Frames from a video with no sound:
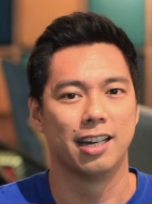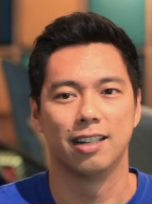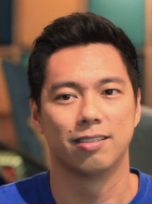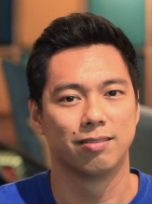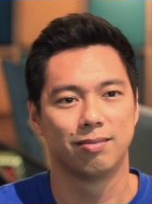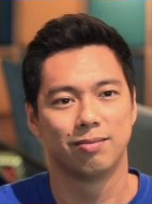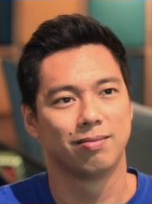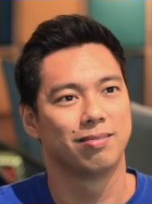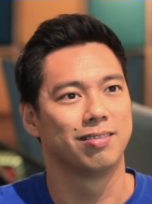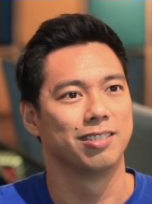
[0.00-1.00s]
and
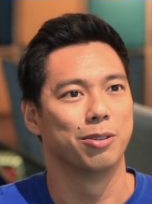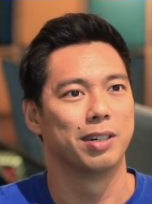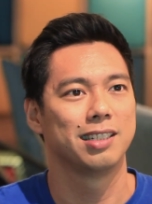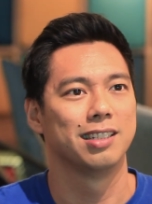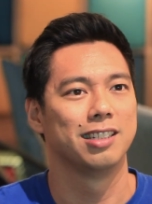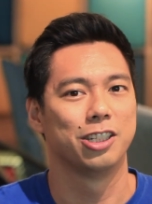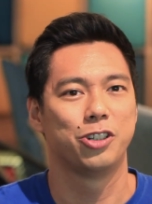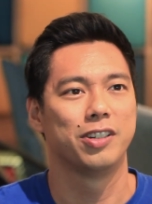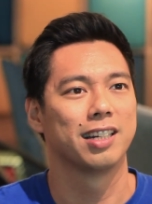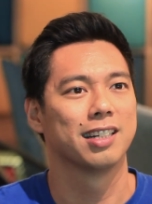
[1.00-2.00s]
the rest is
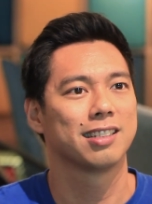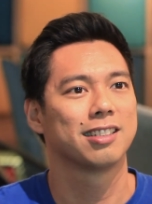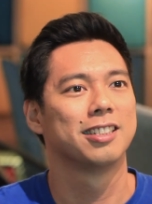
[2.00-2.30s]
history, I